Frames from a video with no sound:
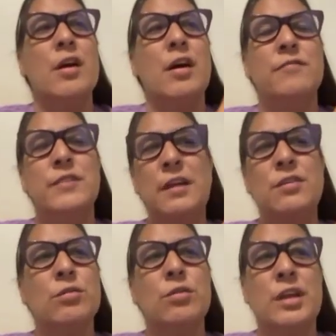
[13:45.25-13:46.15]
of
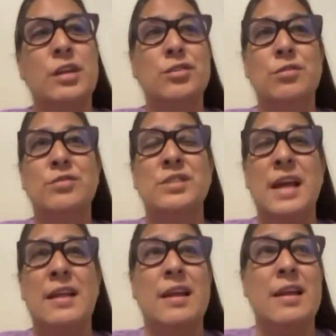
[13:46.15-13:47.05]
technical issues
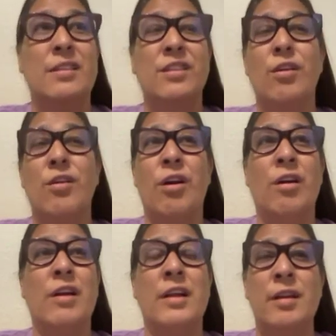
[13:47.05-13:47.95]
that there
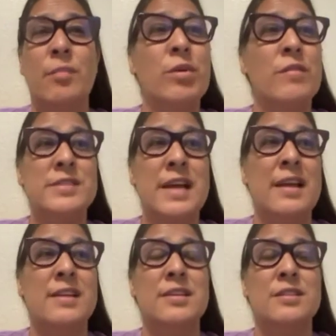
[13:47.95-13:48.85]
are a number of
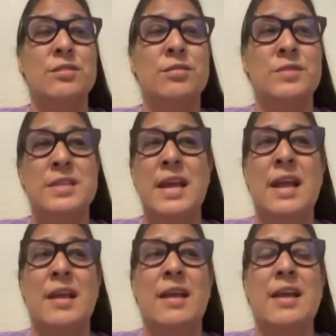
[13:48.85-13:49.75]
scientists who
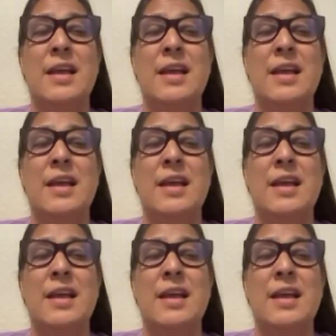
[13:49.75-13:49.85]
say